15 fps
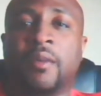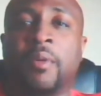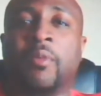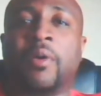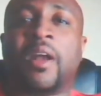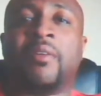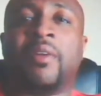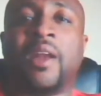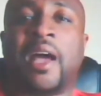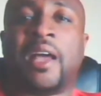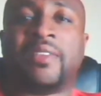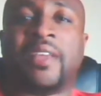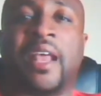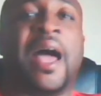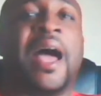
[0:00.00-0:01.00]
You know, but
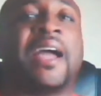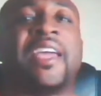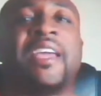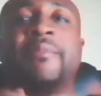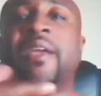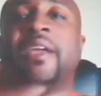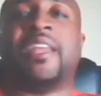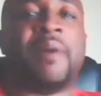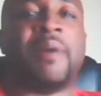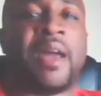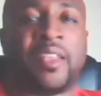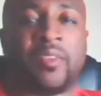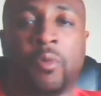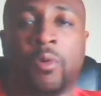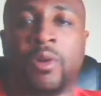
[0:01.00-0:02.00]
what I realized that I
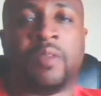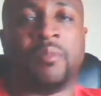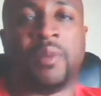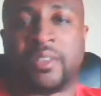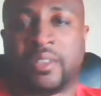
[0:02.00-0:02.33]
can't make anybody